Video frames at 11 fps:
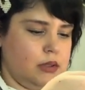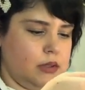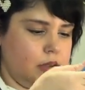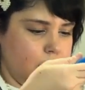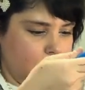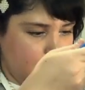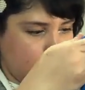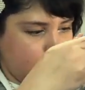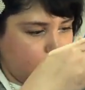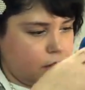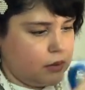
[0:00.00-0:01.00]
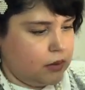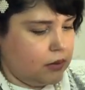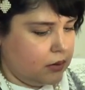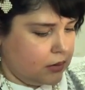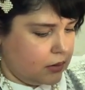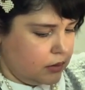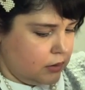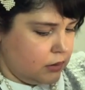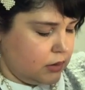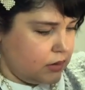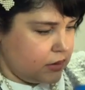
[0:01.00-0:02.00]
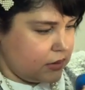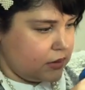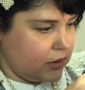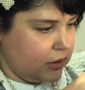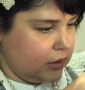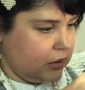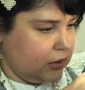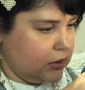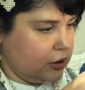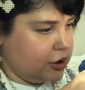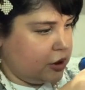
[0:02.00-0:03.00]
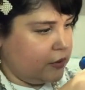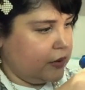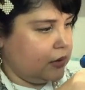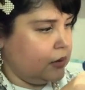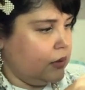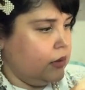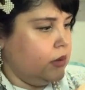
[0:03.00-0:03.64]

in here and this again is showing